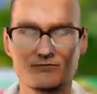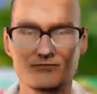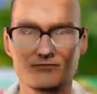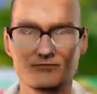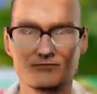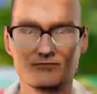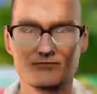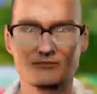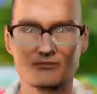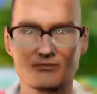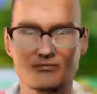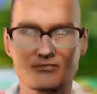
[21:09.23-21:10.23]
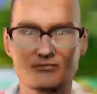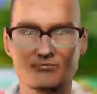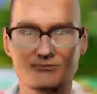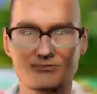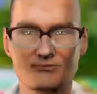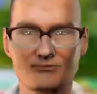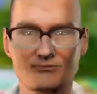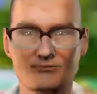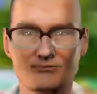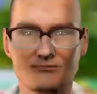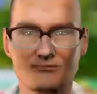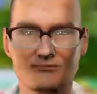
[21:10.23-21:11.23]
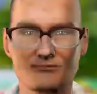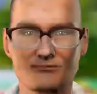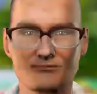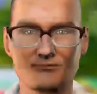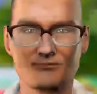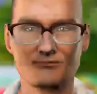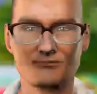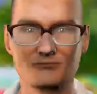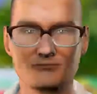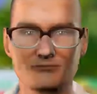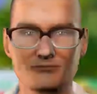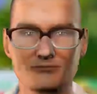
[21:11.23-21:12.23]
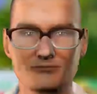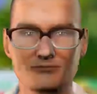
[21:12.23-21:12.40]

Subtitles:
there was an eclipse of the sun. So imagine that.